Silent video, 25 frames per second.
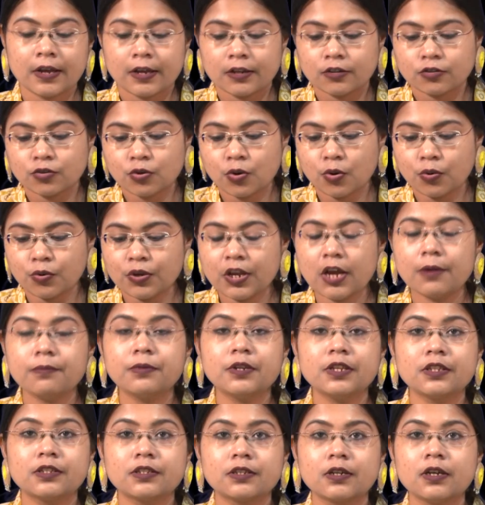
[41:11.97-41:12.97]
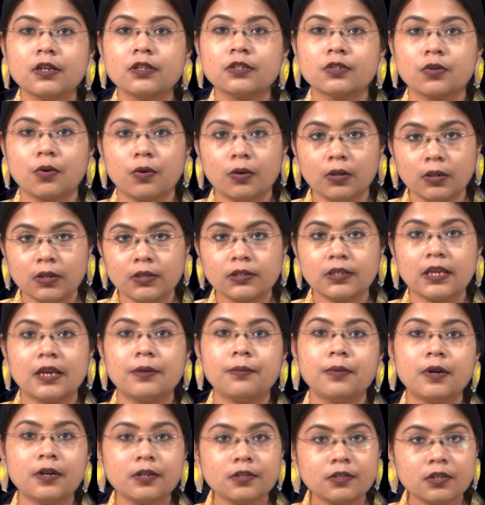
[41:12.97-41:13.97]
So, we have discussed all these
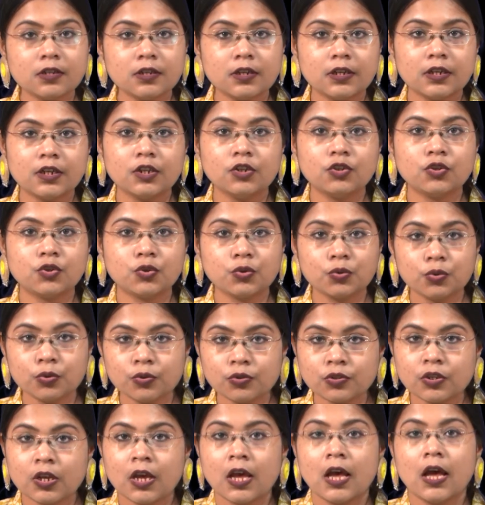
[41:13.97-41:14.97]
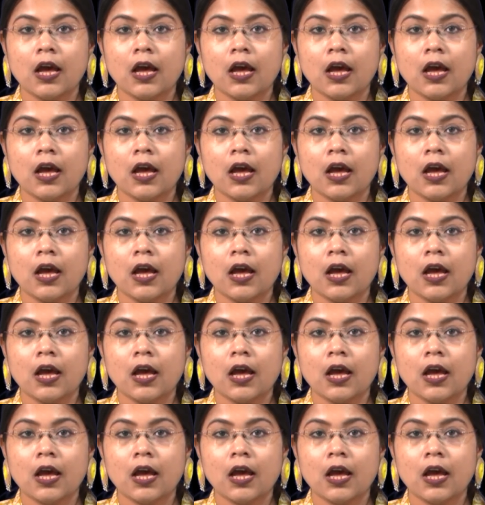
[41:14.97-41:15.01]
emerging issues,